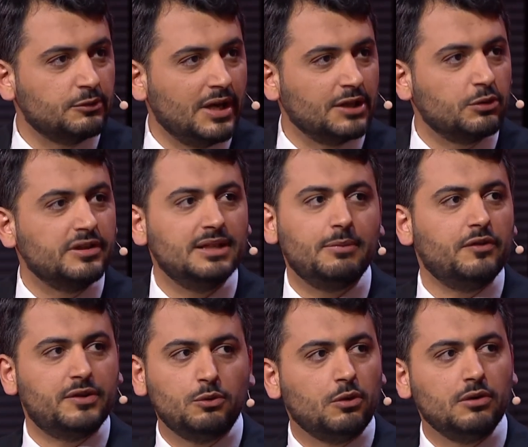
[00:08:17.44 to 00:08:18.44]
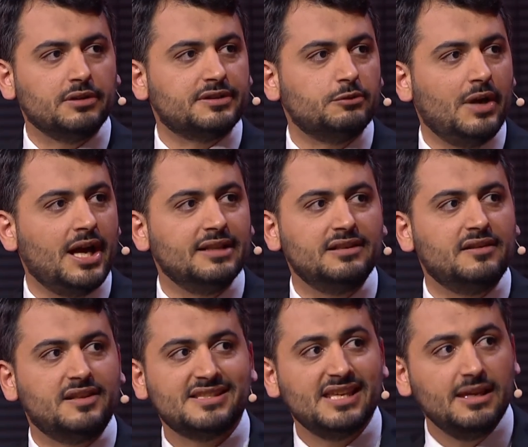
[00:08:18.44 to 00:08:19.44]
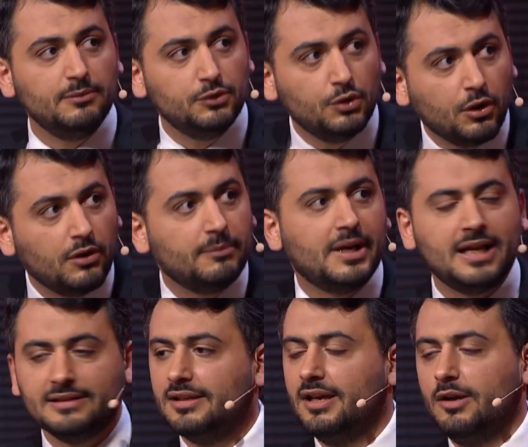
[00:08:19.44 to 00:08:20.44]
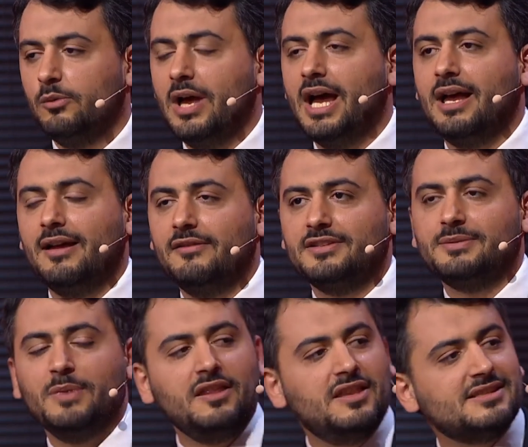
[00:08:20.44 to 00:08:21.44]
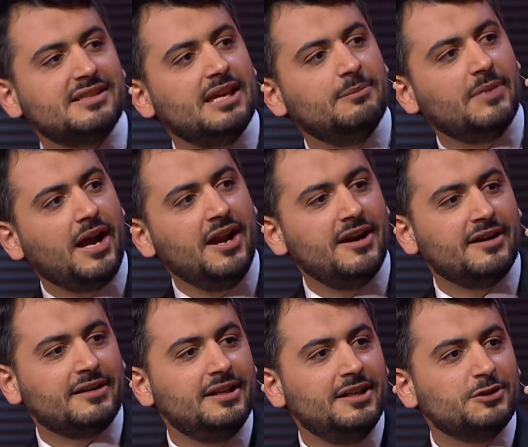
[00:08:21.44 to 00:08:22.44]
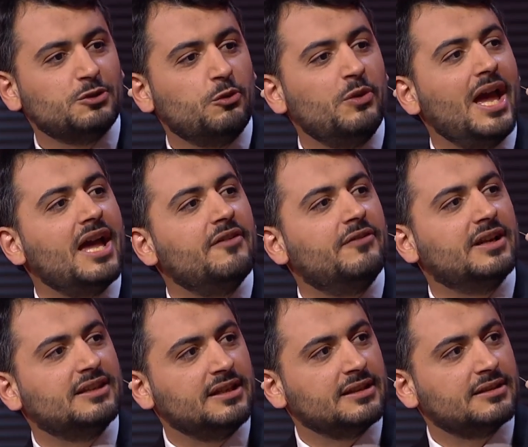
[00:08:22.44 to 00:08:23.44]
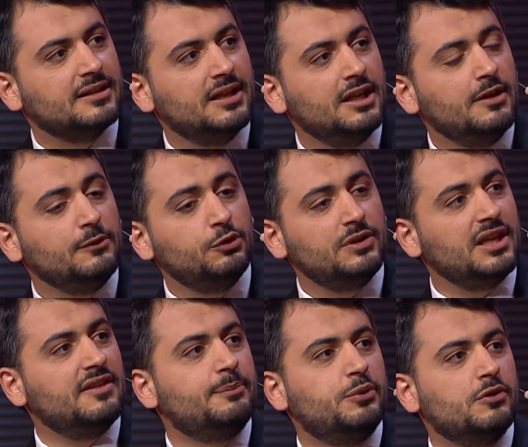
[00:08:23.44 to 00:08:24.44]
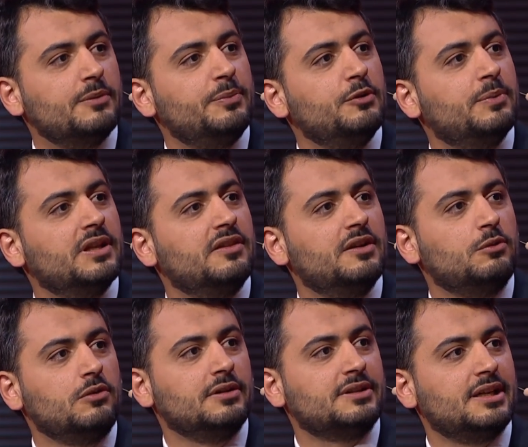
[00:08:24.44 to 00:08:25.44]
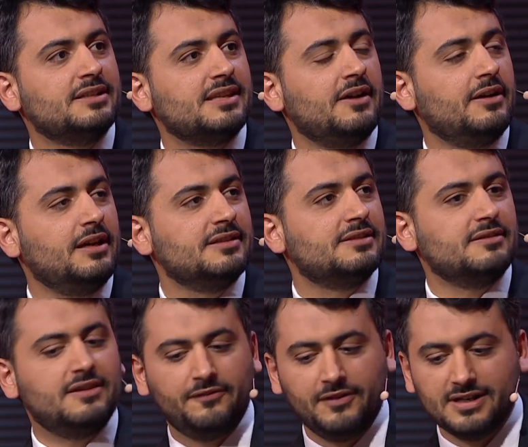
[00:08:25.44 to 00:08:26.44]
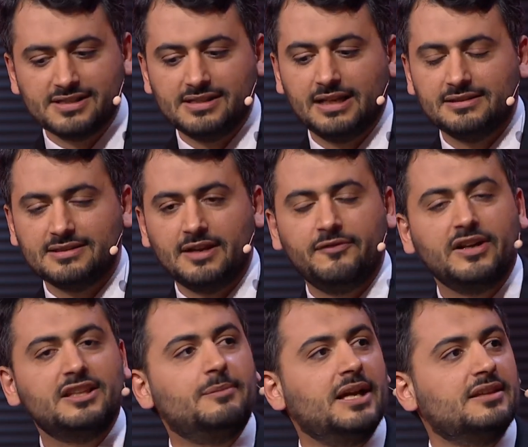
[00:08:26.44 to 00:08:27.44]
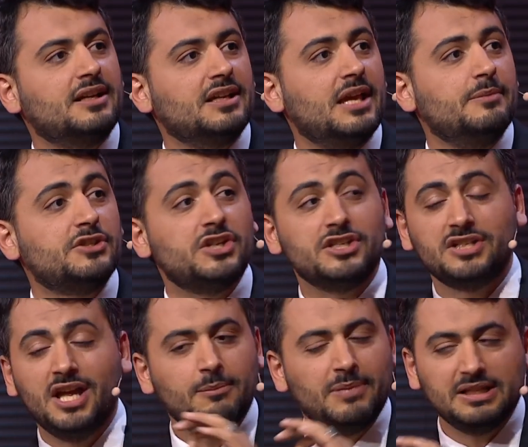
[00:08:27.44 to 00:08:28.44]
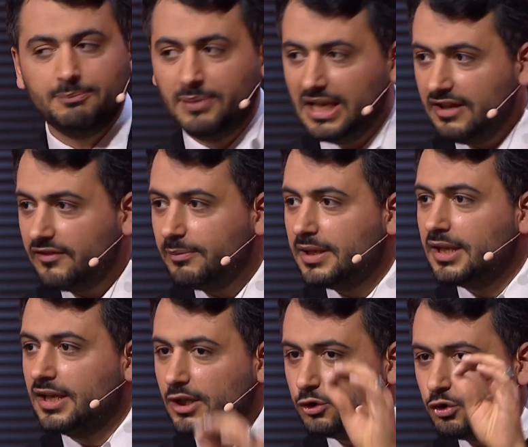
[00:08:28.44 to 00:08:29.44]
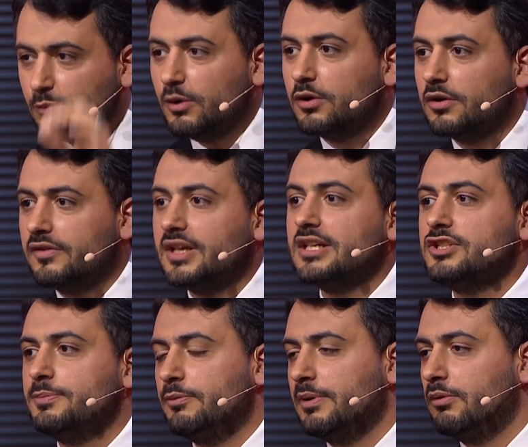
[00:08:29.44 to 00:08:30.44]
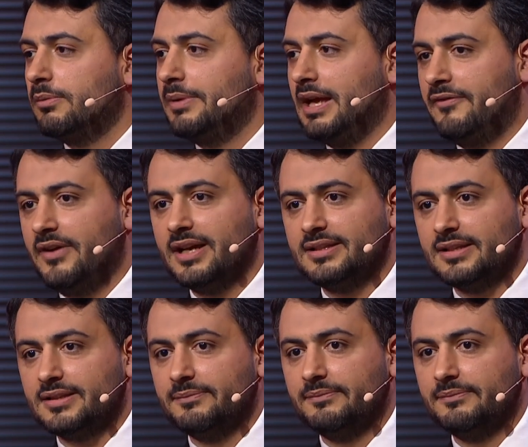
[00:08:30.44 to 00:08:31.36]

We are talking about the world. We are under the same dome and we are smelling the same air. So we are affecting it. Today, the poor people in the world is the first that's affected by the climate change. But believe me, tomorrow the rich people will be affected.